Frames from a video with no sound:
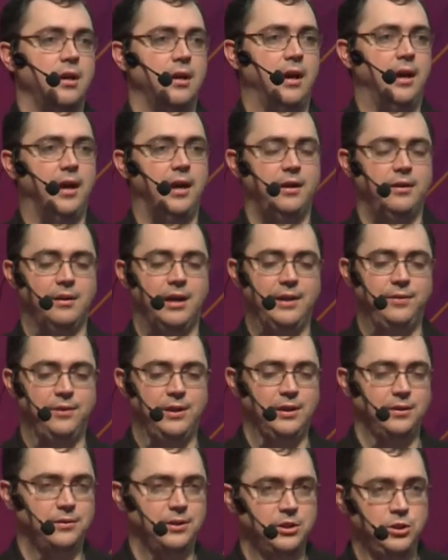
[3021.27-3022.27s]
And I
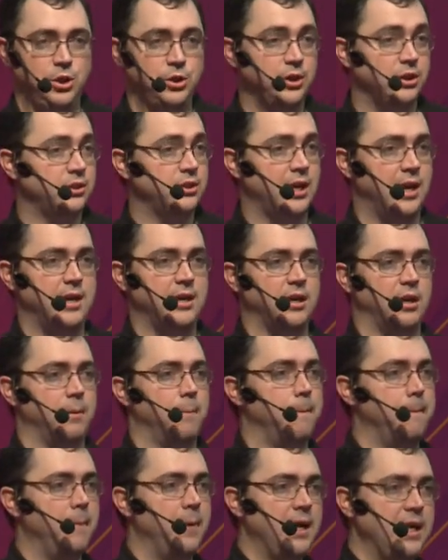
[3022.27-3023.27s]
think that you can take an
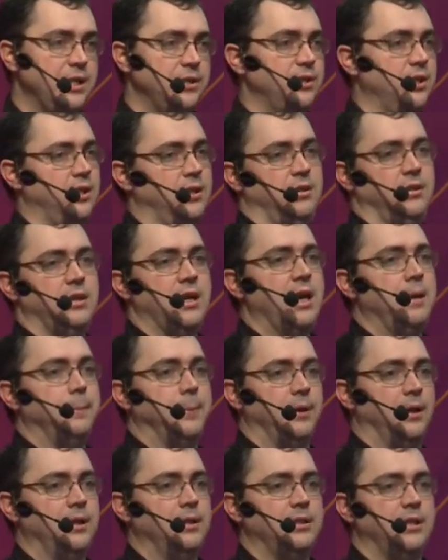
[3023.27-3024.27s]
amazing
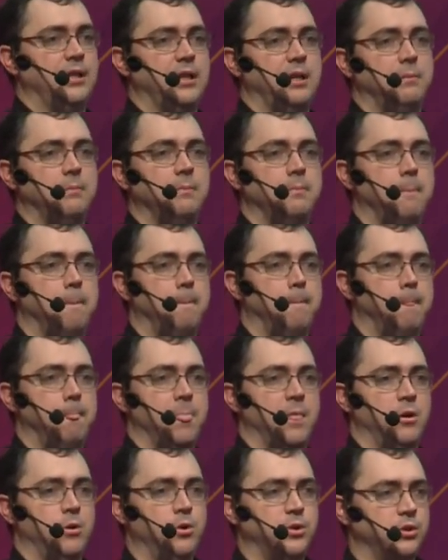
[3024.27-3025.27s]
gameplay team
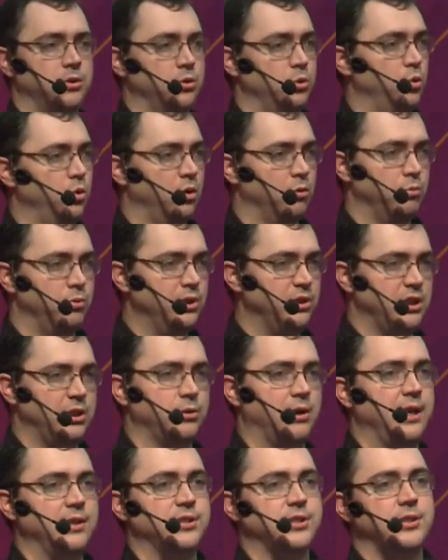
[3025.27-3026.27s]
who can do really
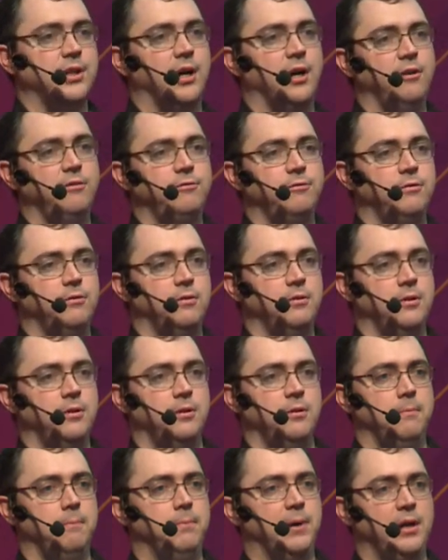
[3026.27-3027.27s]
great stuff,
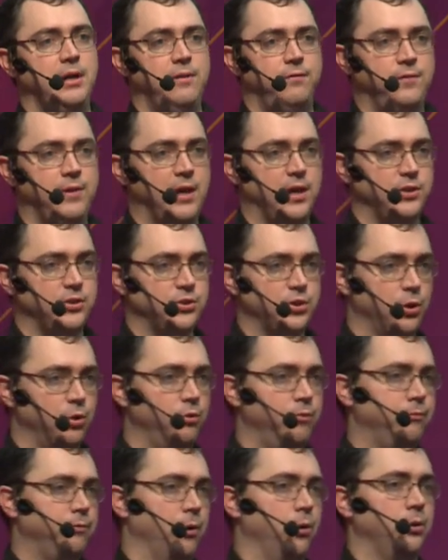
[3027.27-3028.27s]
but if they're so
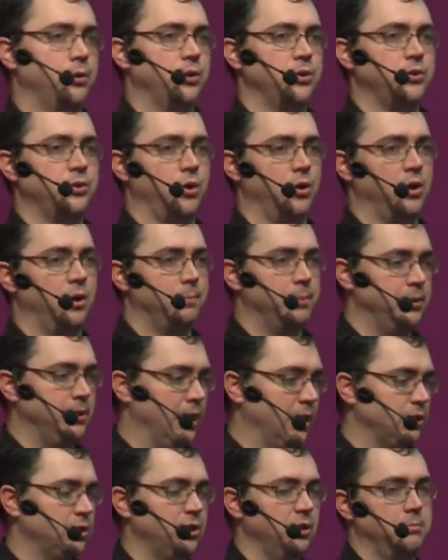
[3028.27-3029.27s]
focused on a
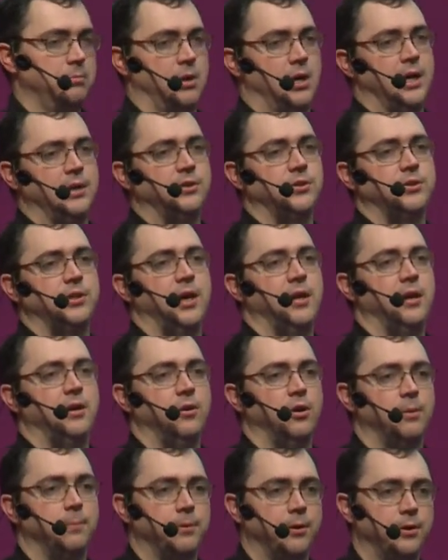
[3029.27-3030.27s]
production mindset and
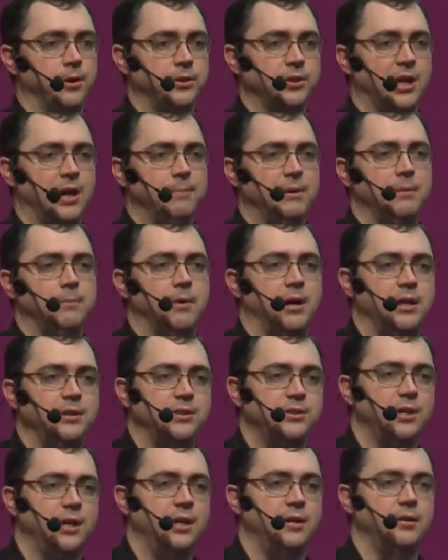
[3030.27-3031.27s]
not a prototyping
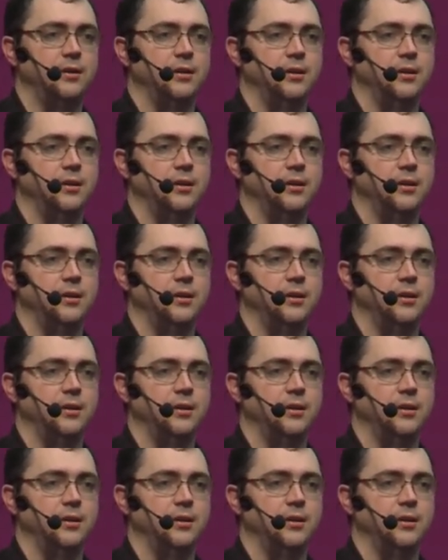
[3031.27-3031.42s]
mindset,